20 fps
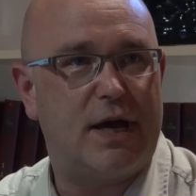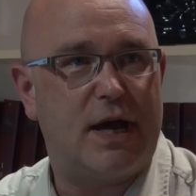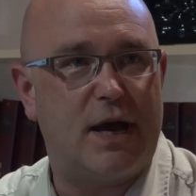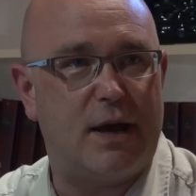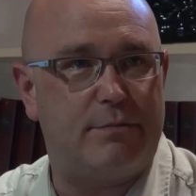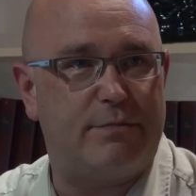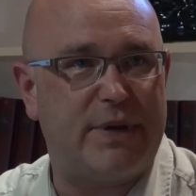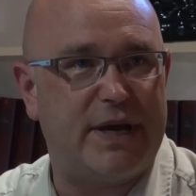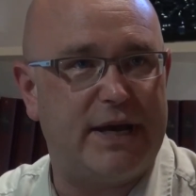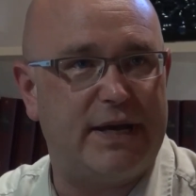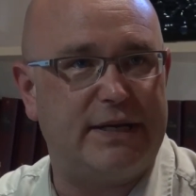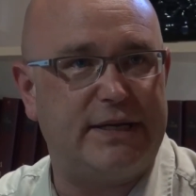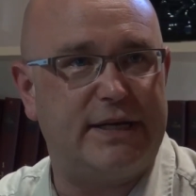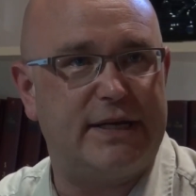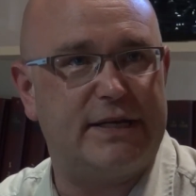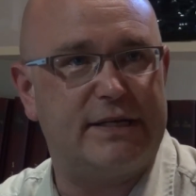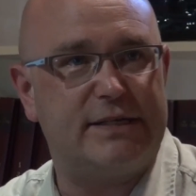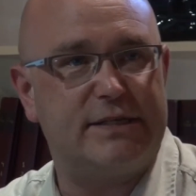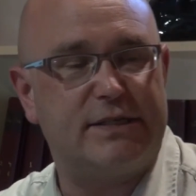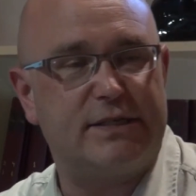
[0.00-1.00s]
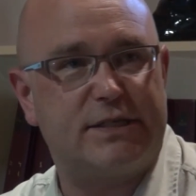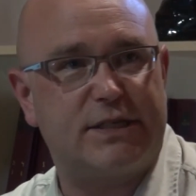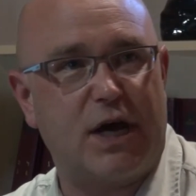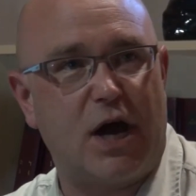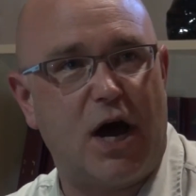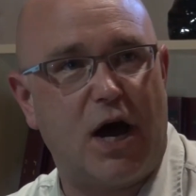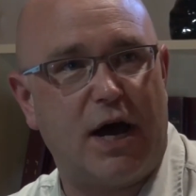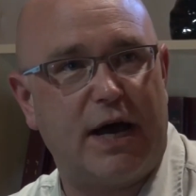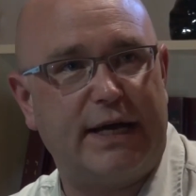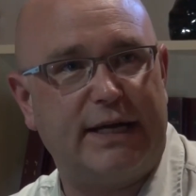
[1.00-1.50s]
opinions,
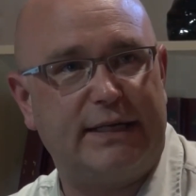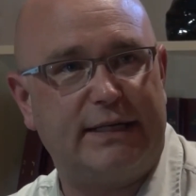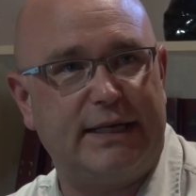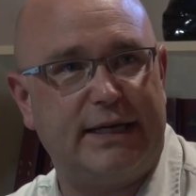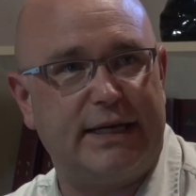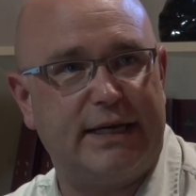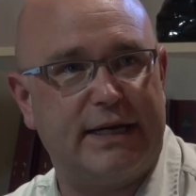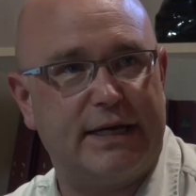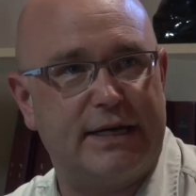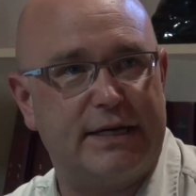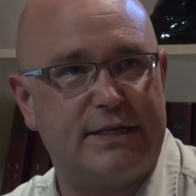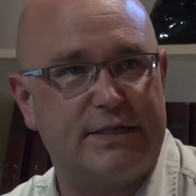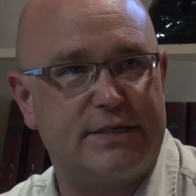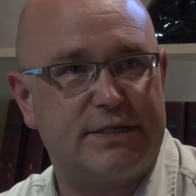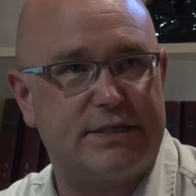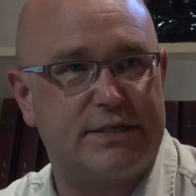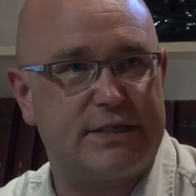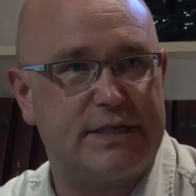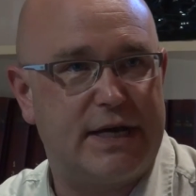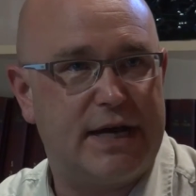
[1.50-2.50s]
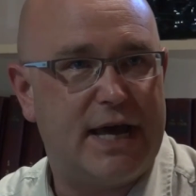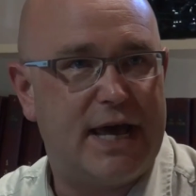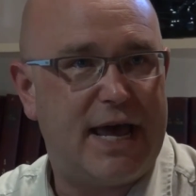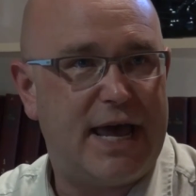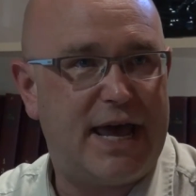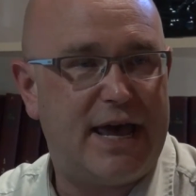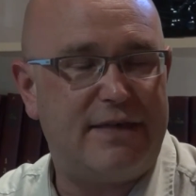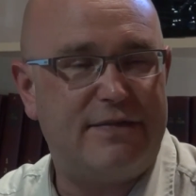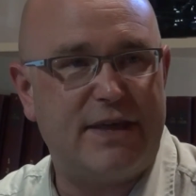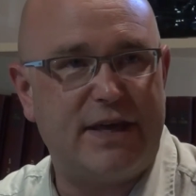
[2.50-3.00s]
ideas,
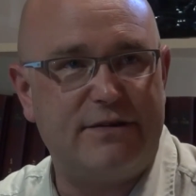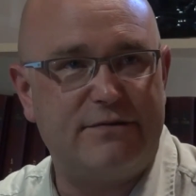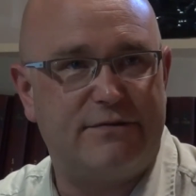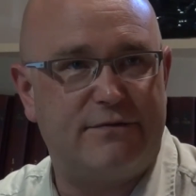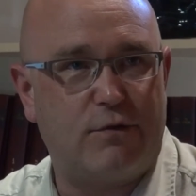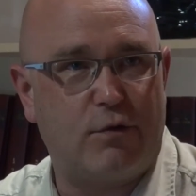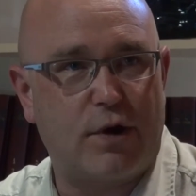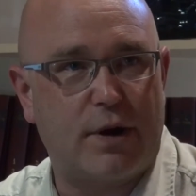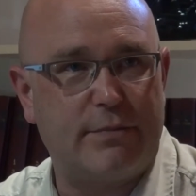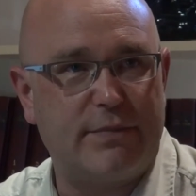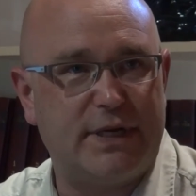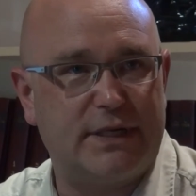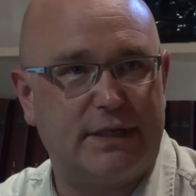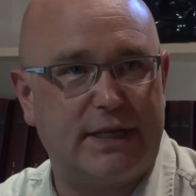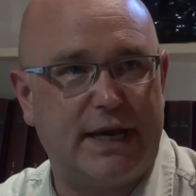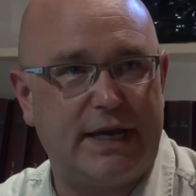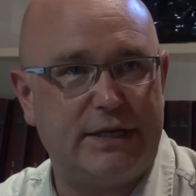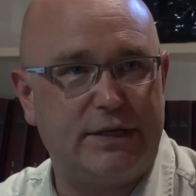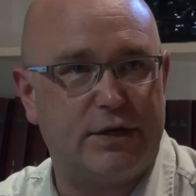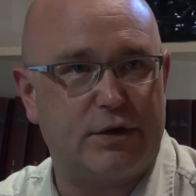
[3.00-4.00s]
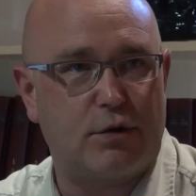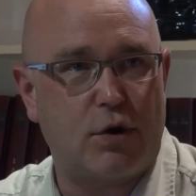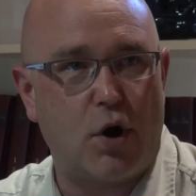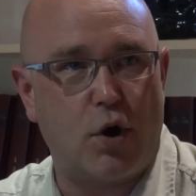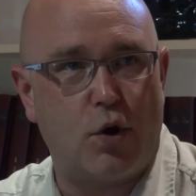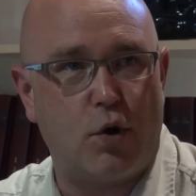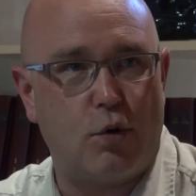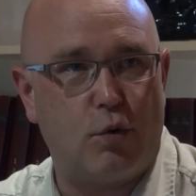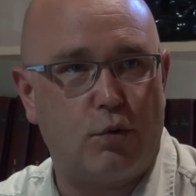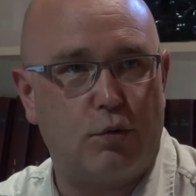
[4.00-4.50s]
and then formulate your
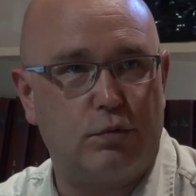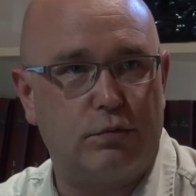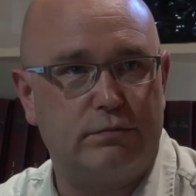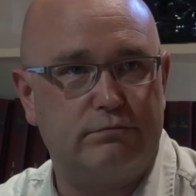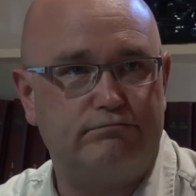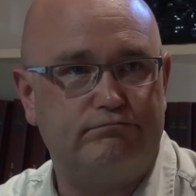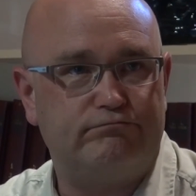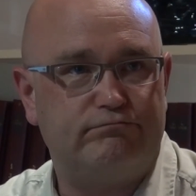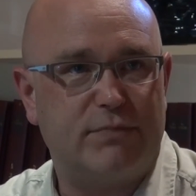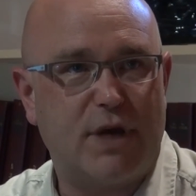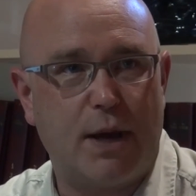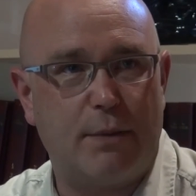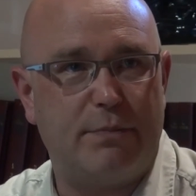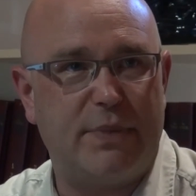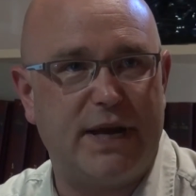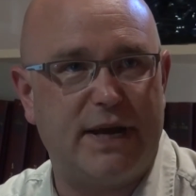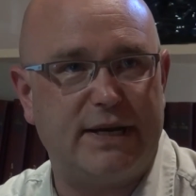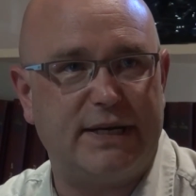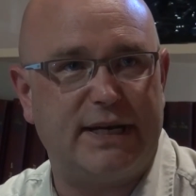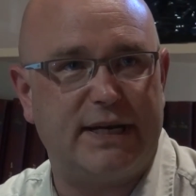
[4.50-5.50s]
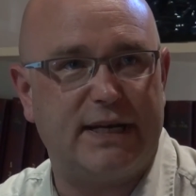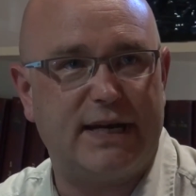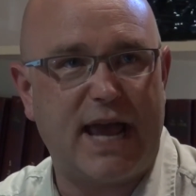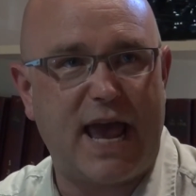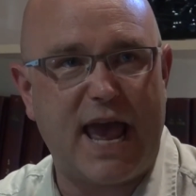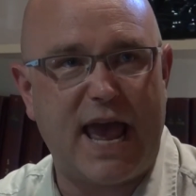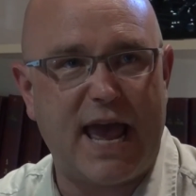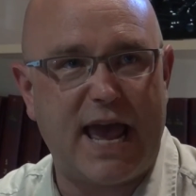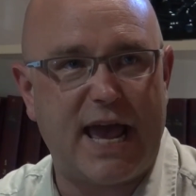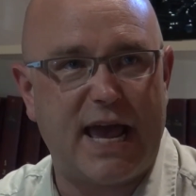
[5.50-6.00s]
own opinion
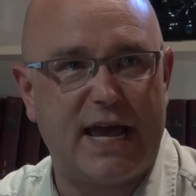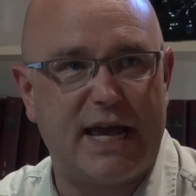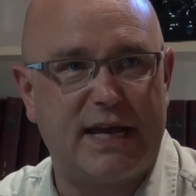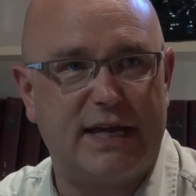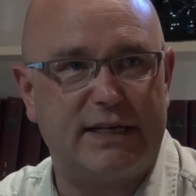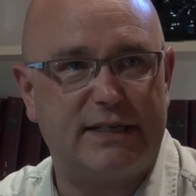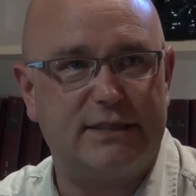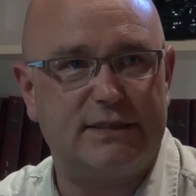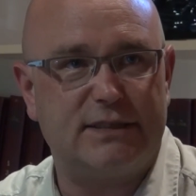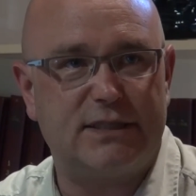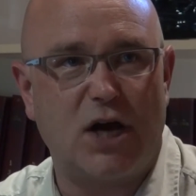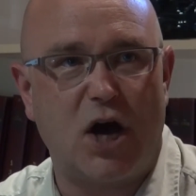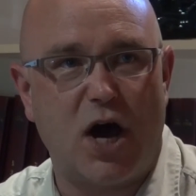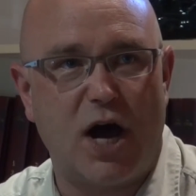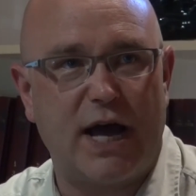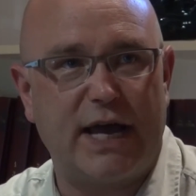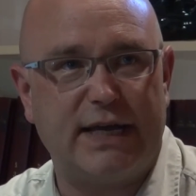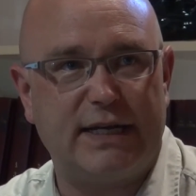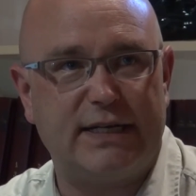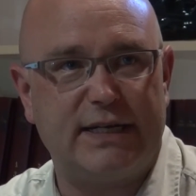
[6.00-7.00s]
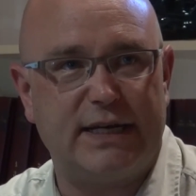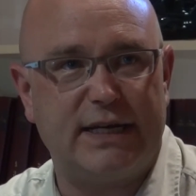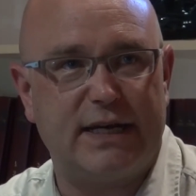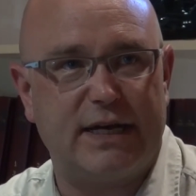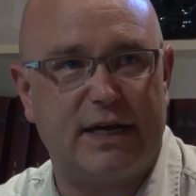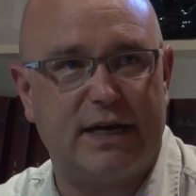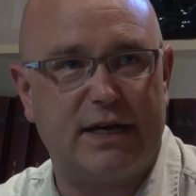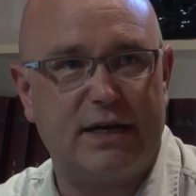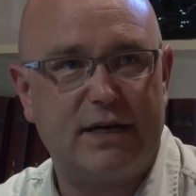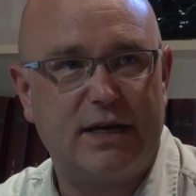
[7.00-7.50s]
and
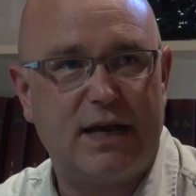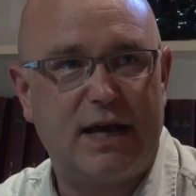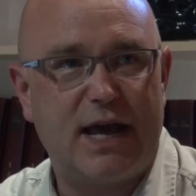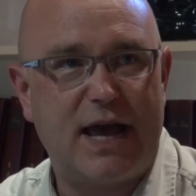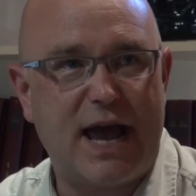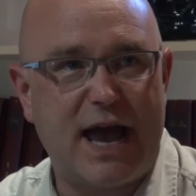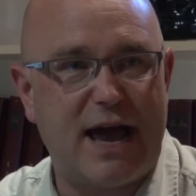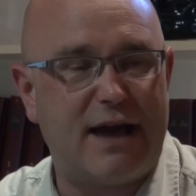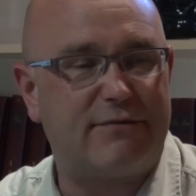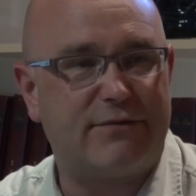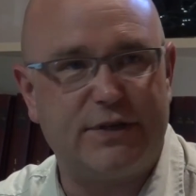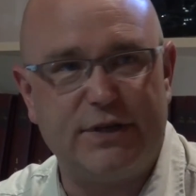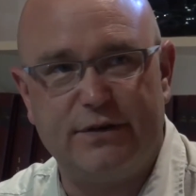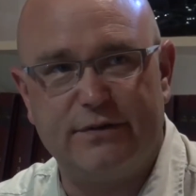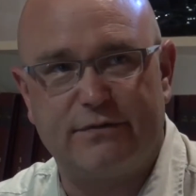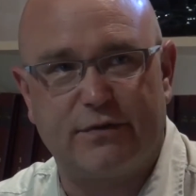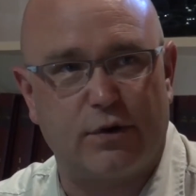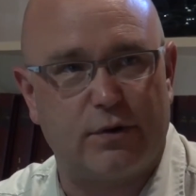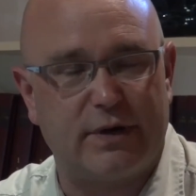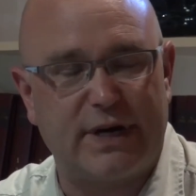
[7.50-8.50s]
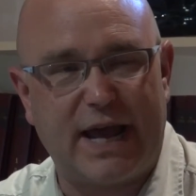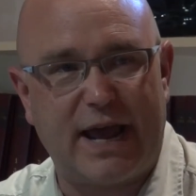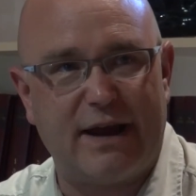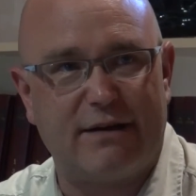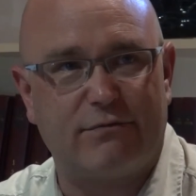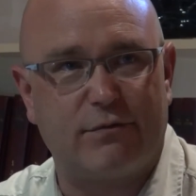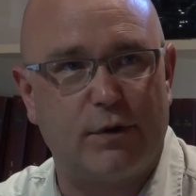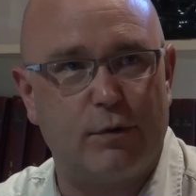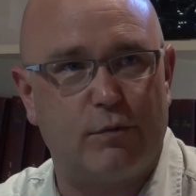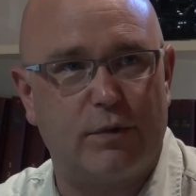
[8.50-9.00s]
idea after you've heard
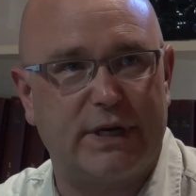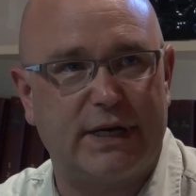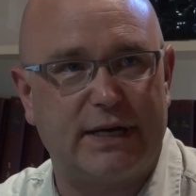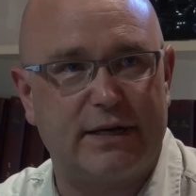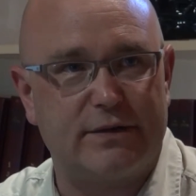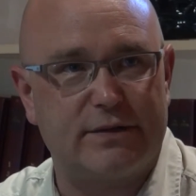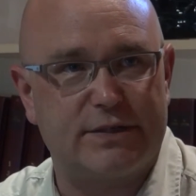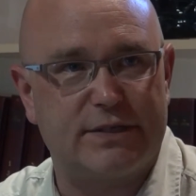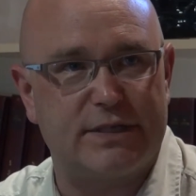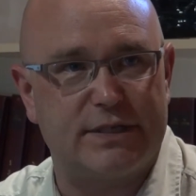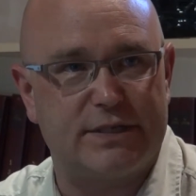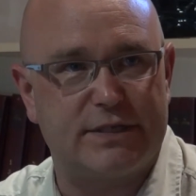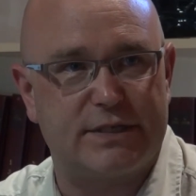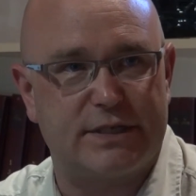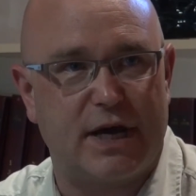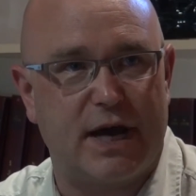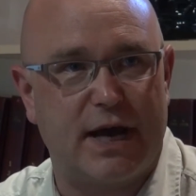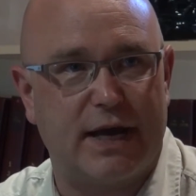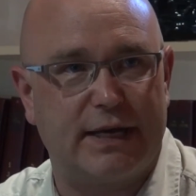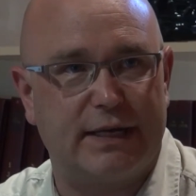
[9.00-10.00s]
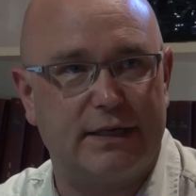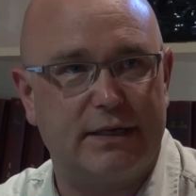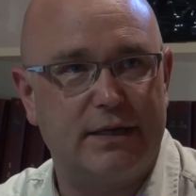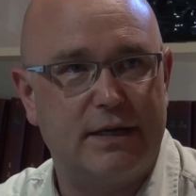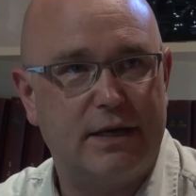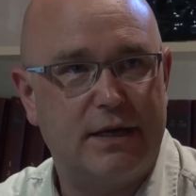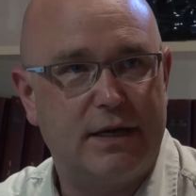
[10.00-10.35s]
everyone else's side.